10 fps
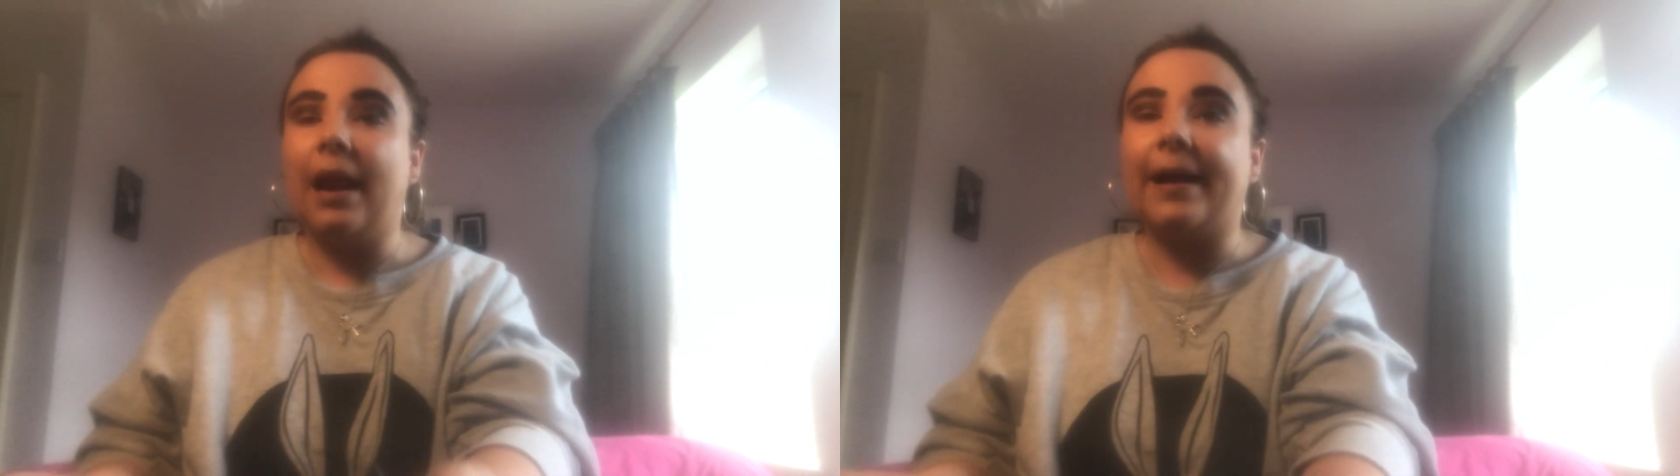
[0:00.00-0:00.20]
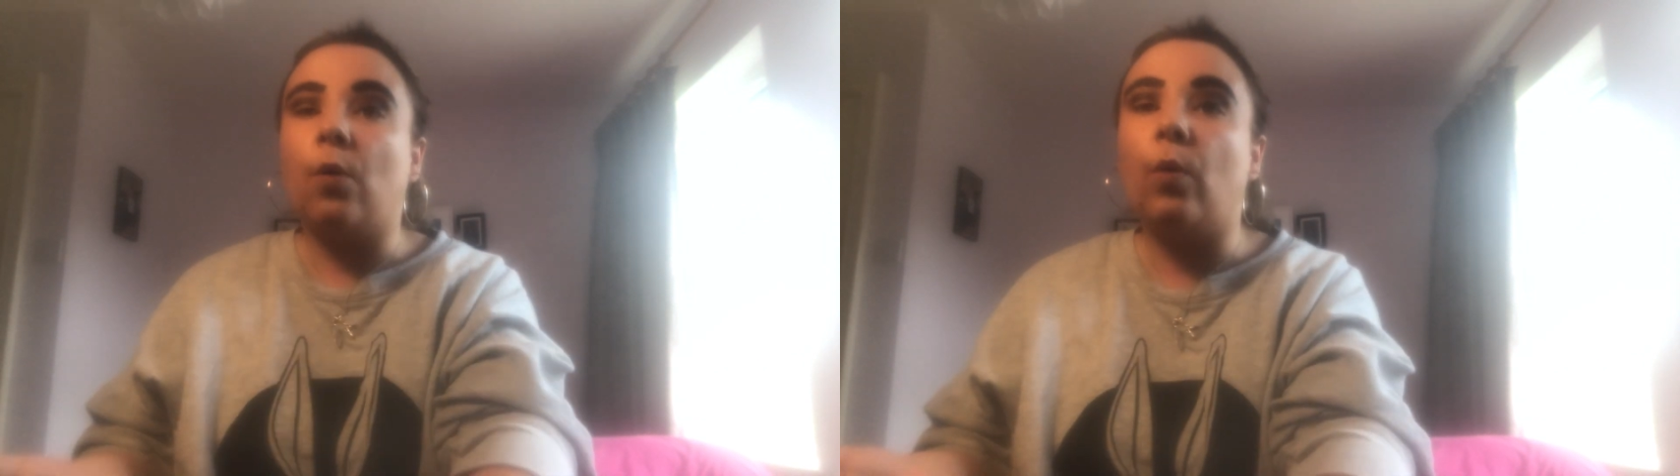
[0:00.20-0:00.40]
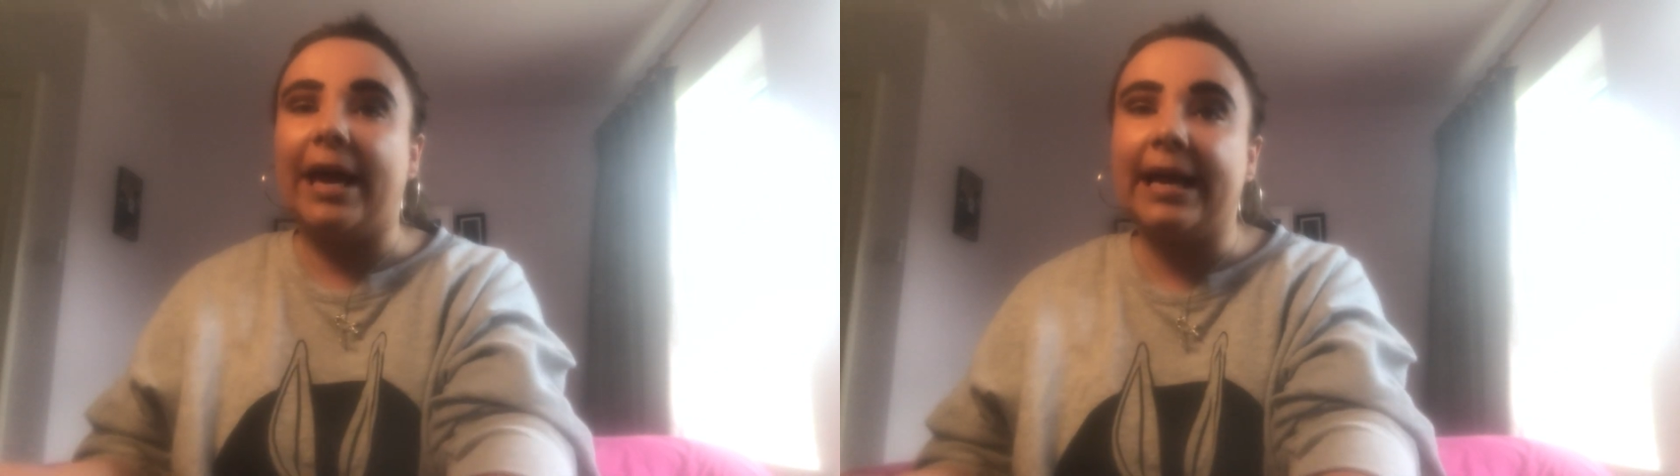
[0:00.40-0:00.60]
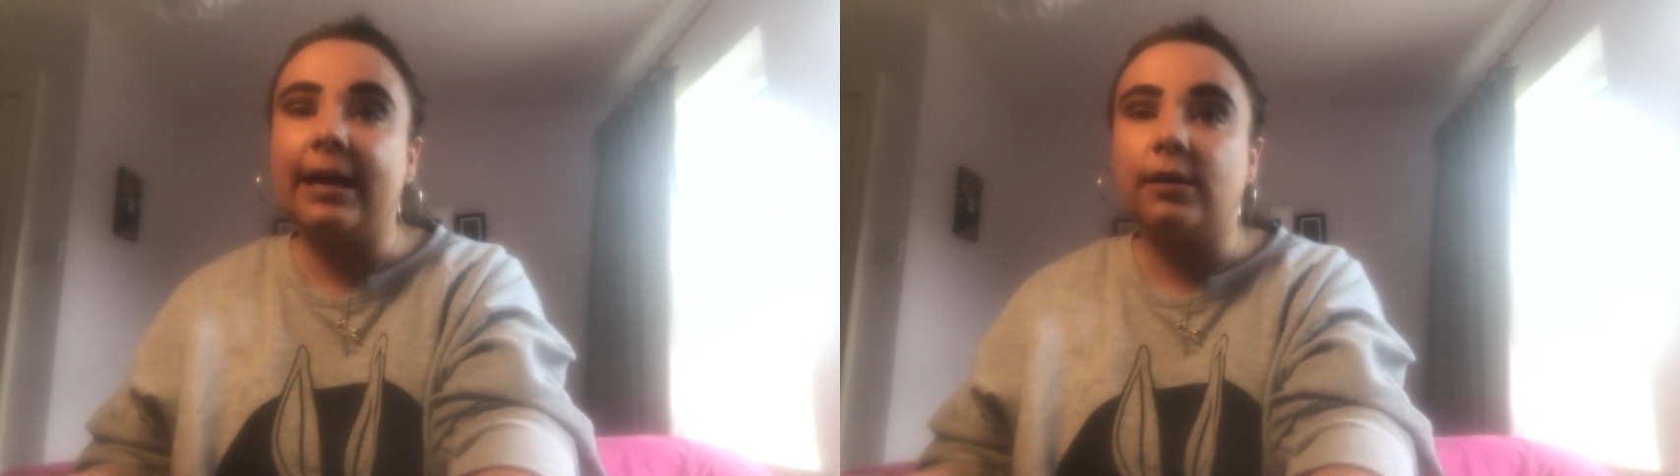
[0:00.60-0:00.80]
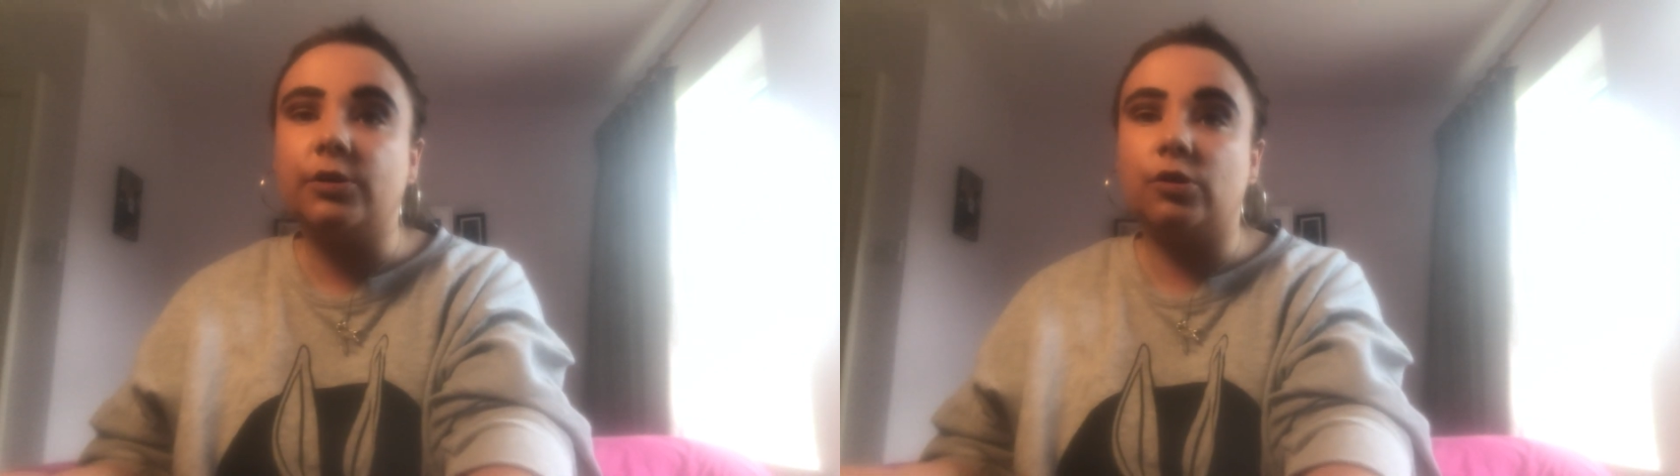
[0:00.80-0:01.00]
like a
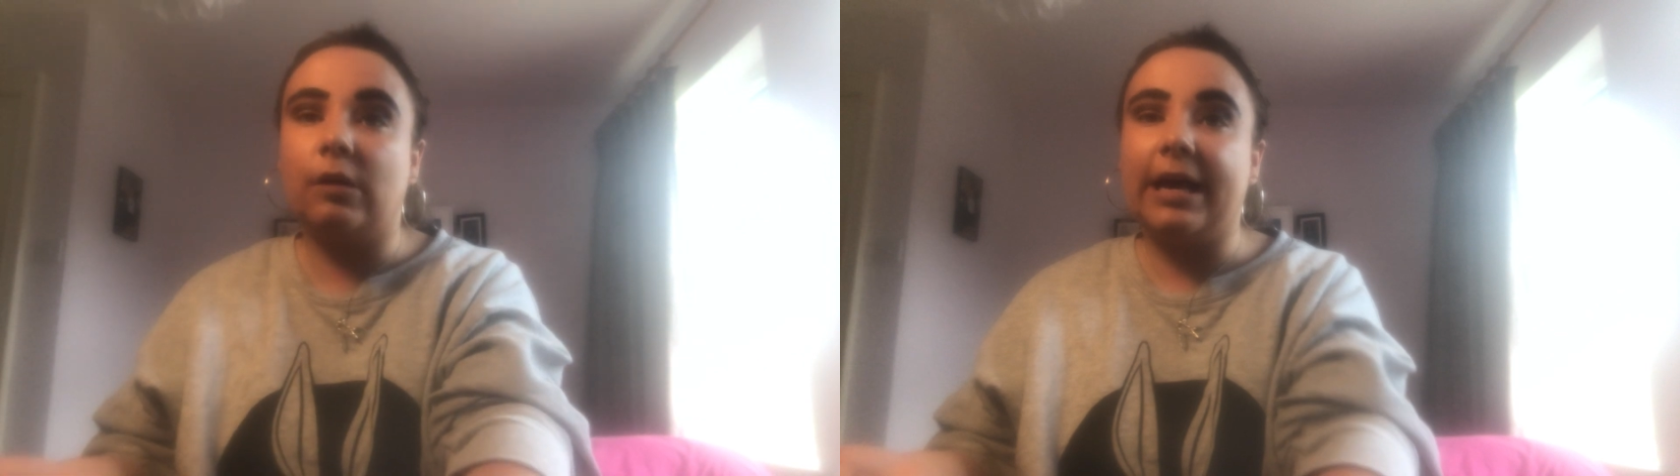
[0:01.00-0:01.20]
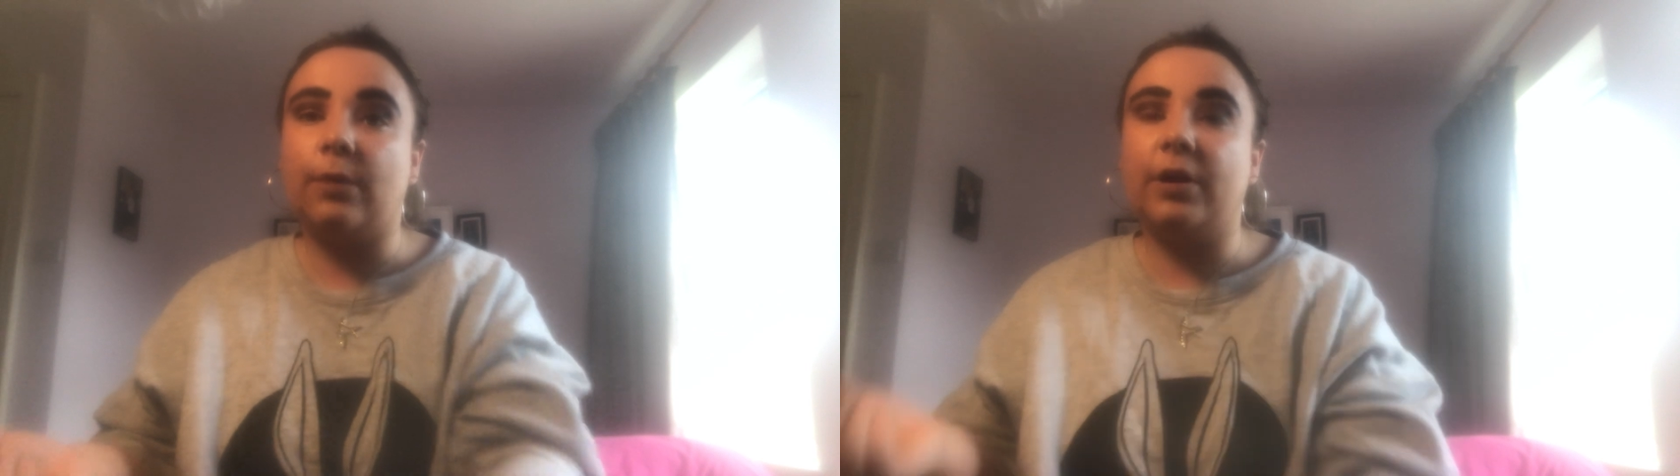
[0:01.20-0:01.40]
wing so like